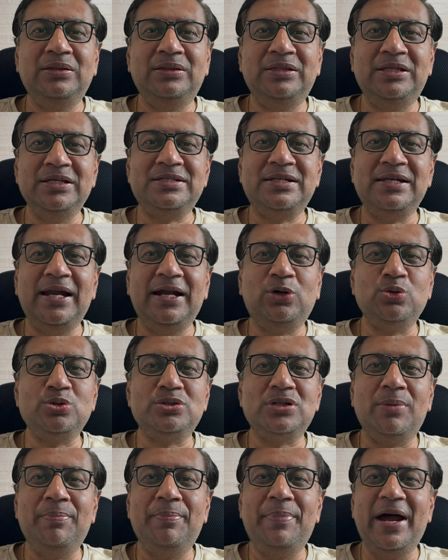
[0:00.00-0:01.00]
This led to
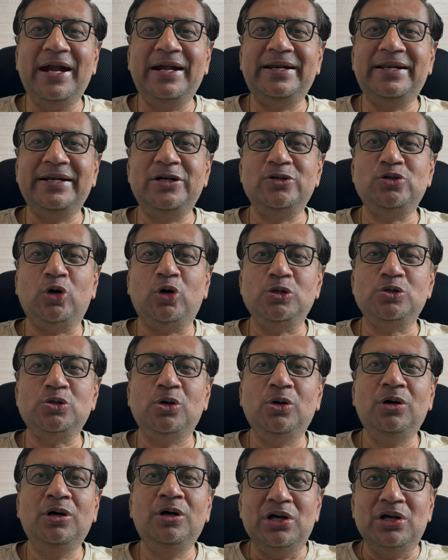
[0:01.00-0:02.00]
some bad trades
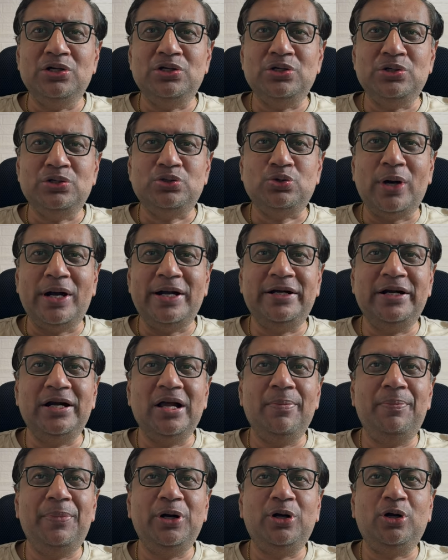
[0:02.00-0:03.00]
also so I did a
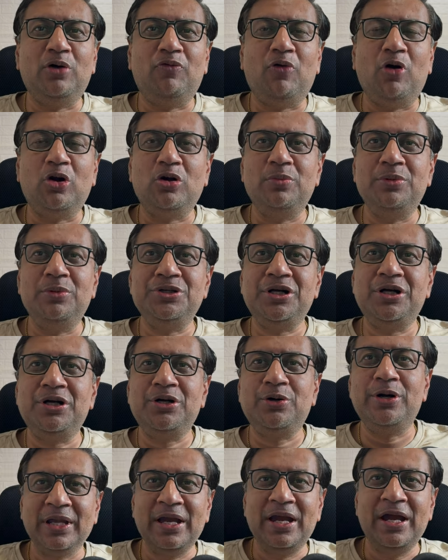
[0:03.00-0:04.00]
bit of automation
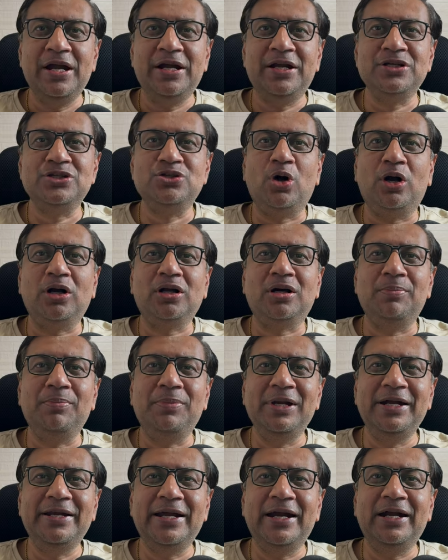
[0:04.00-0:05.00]
today. It is not
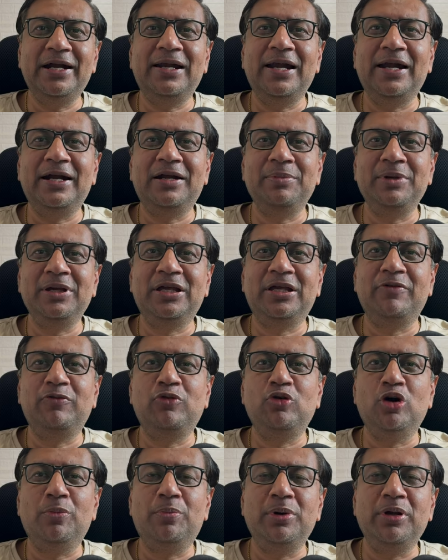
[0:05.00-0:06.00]
complete yet. Let me give
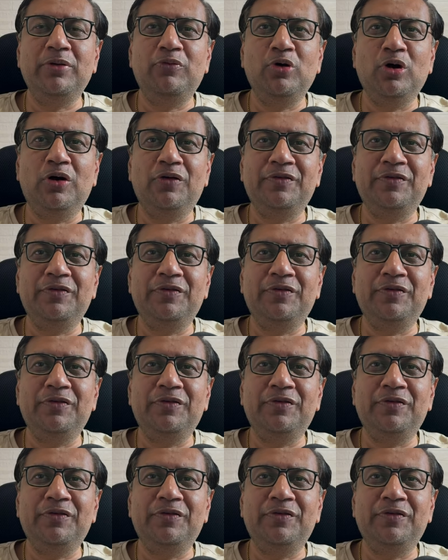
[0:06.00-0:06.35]
you a preview of